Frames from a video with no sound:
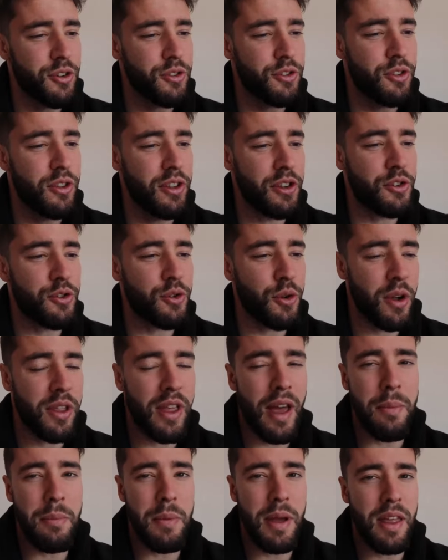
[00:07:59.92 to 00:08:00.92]
goes to destroy
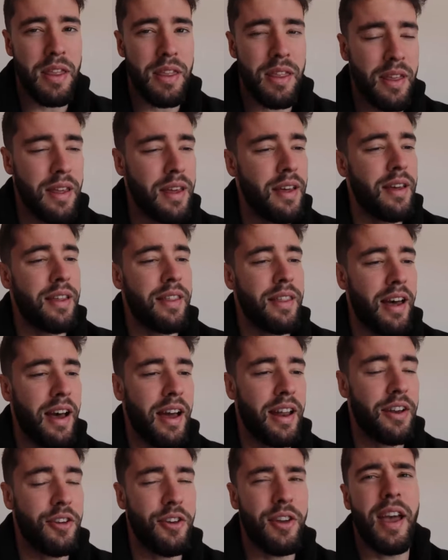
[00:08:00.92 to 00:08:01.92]
that myth
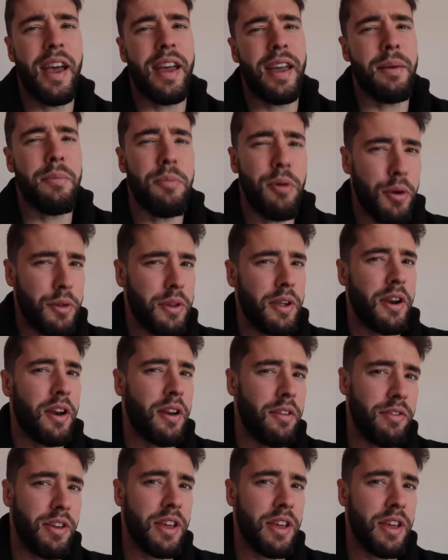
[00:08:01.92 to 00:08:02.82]
that you can't get protein on a